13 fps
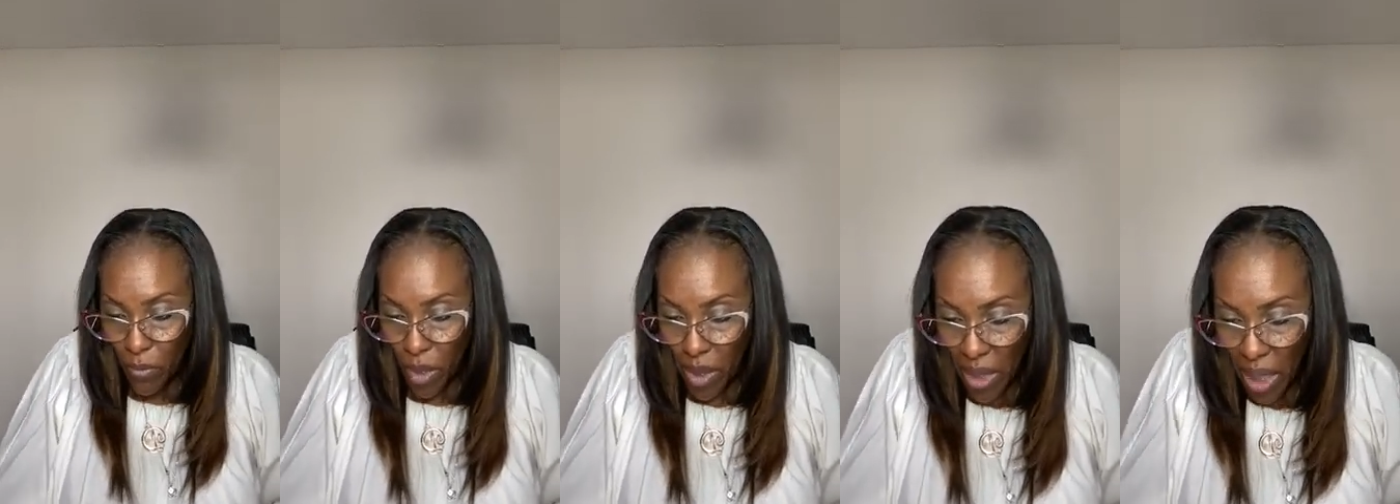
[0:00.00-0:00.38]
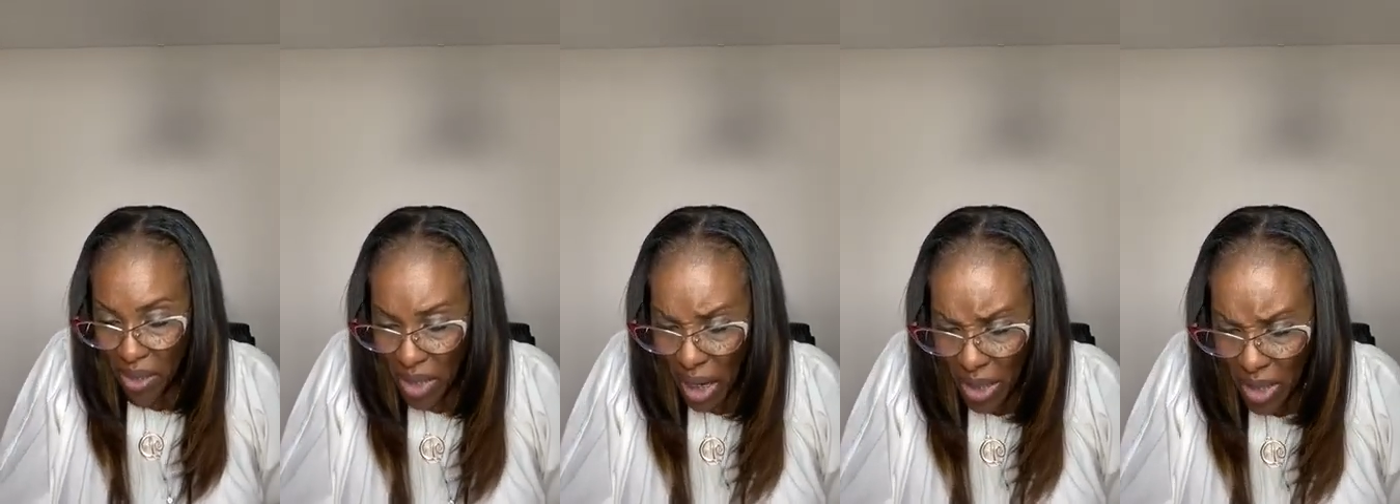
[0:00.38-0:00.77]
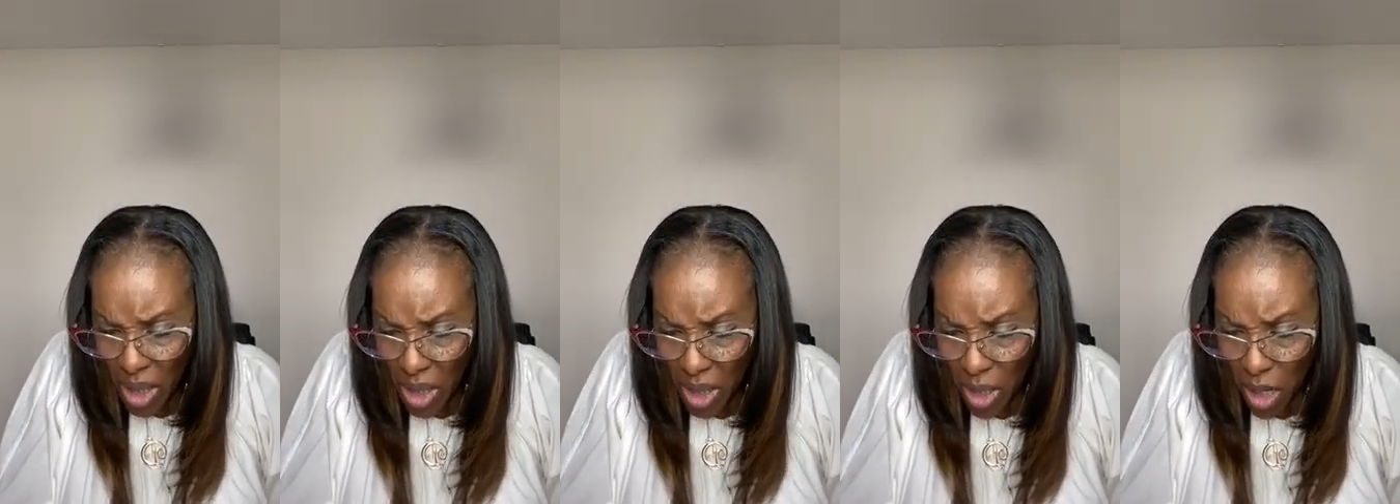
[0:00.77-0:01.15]
Not that I
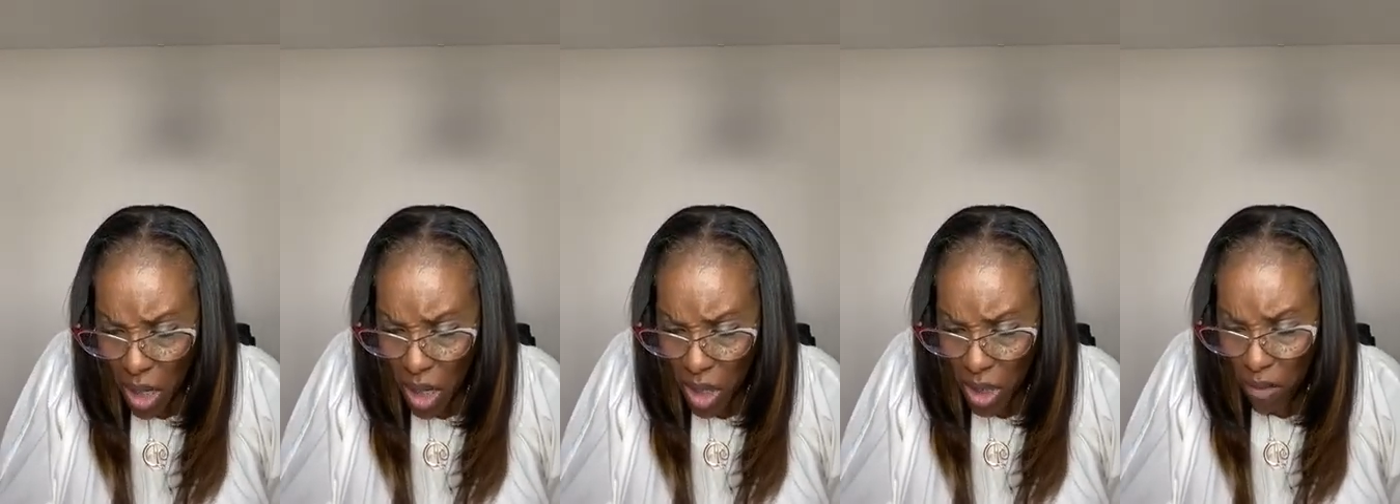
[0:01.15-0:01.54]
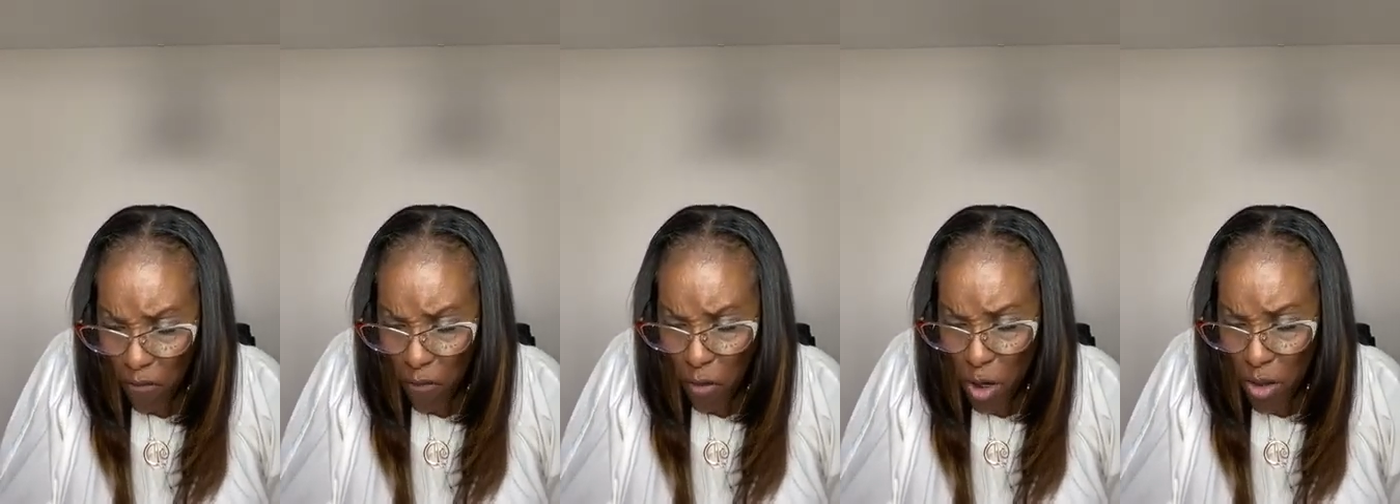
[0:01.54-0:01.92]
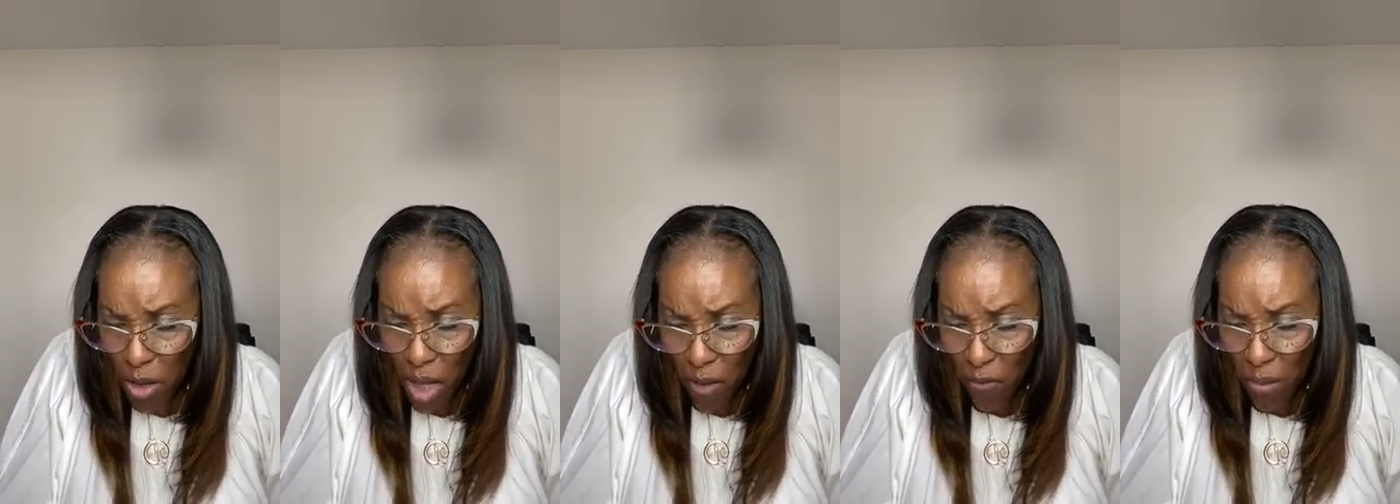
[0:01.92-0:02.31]
need uh, confirm,
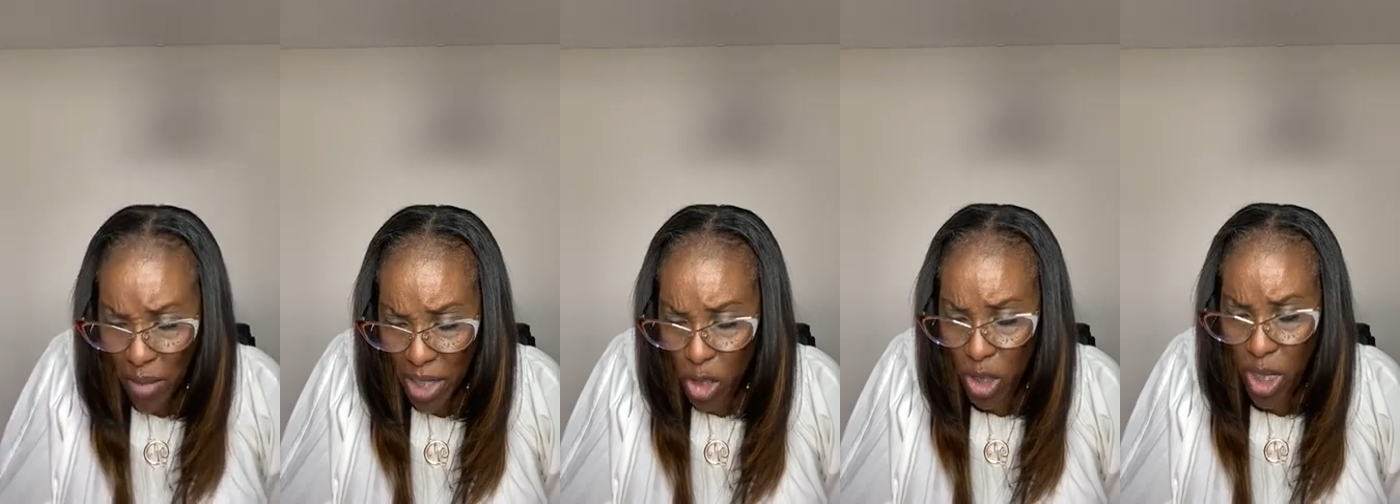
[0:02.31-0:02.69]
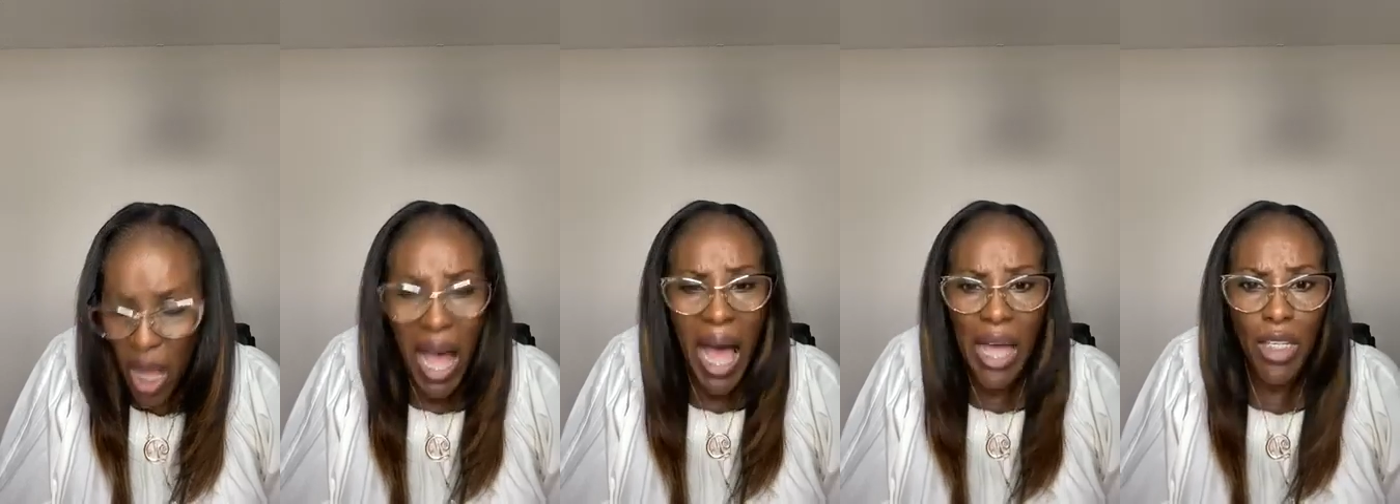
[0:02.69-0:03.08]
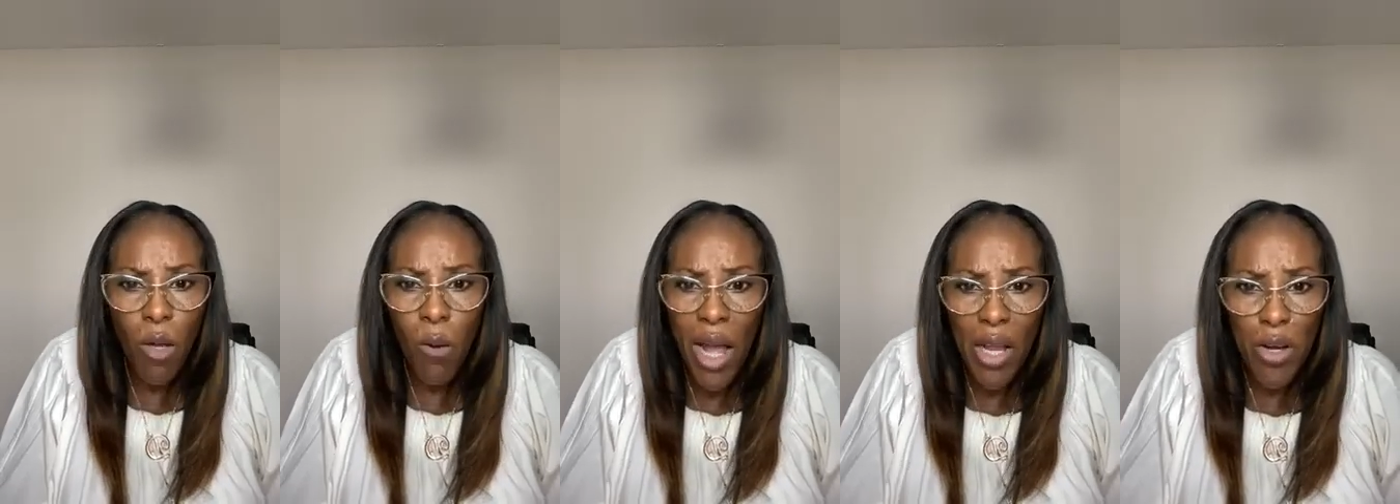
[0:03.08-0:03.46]
confirmation. I
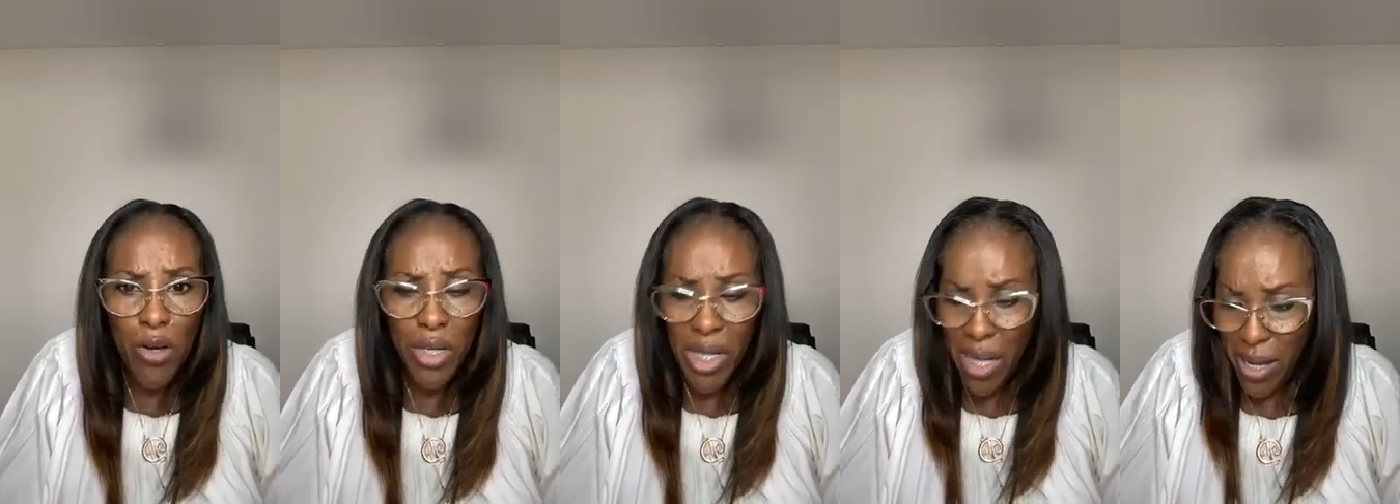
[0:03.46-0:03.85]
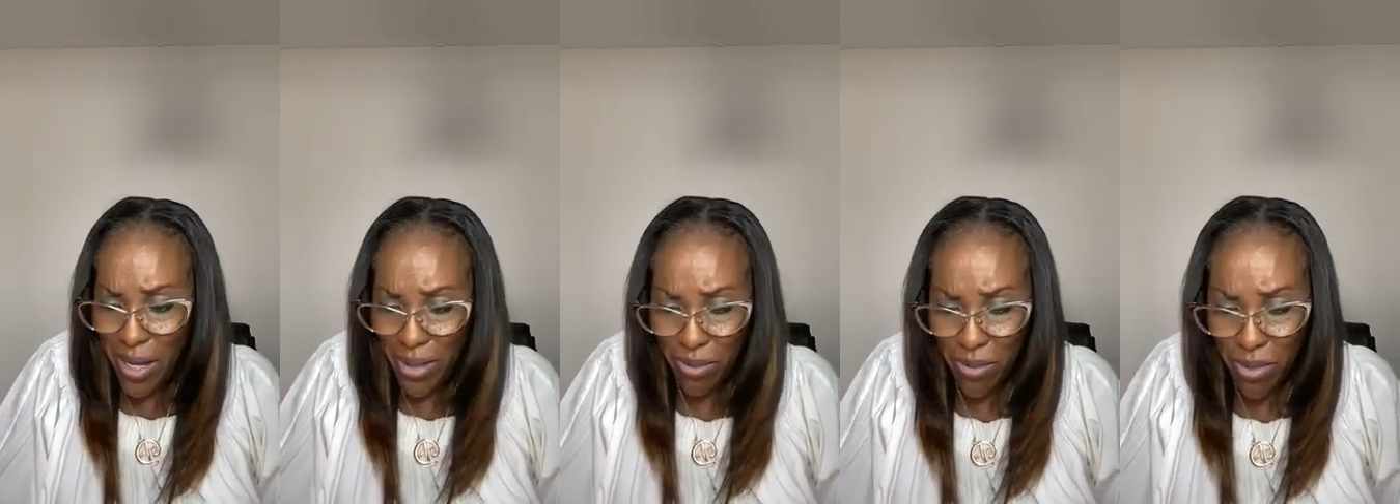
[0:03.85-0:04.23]
know I heard God.